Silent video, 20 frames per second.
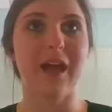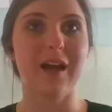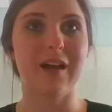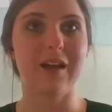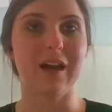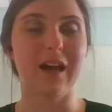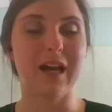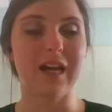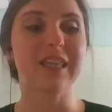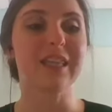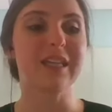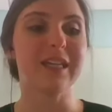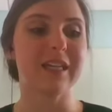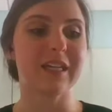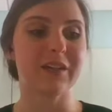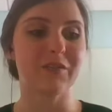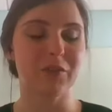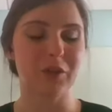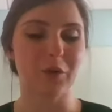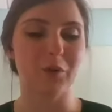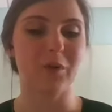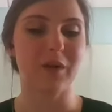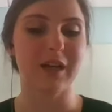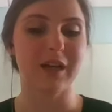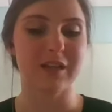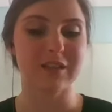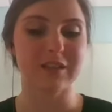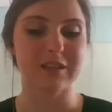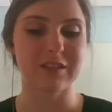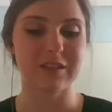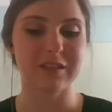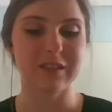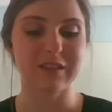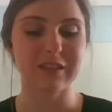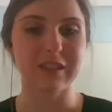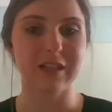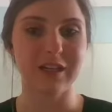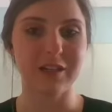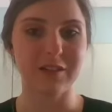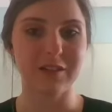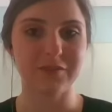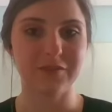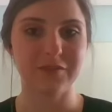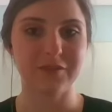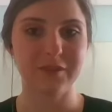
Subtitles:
I think it requires a lot of